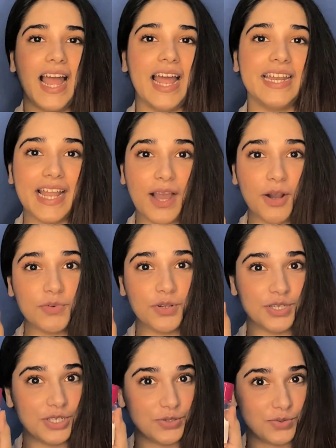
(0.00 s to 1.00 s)
And now I'm
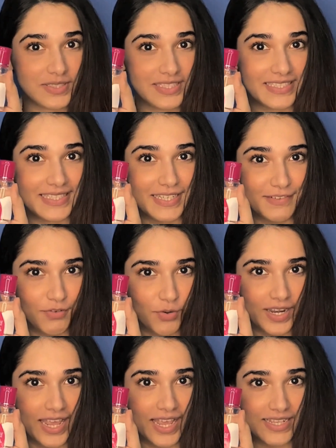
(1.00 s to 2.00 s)
going to use this
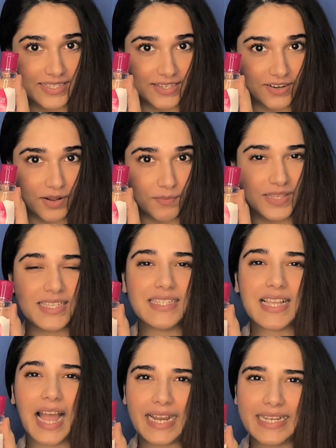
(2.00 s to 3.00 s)
Live-On Hair Serum. This
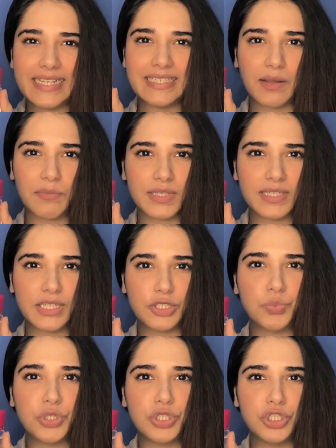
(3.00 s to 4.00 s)
is ideally something
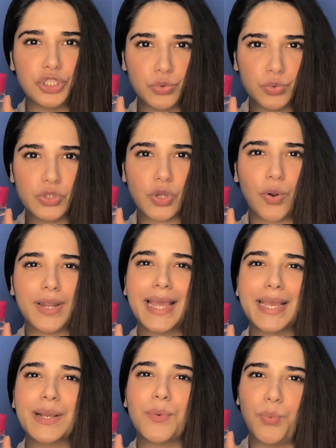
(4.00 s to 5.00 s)
that you would use on
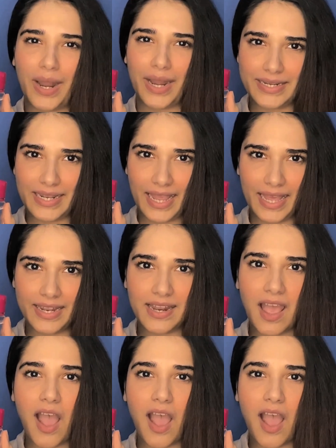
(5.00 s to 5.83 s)
like wet hair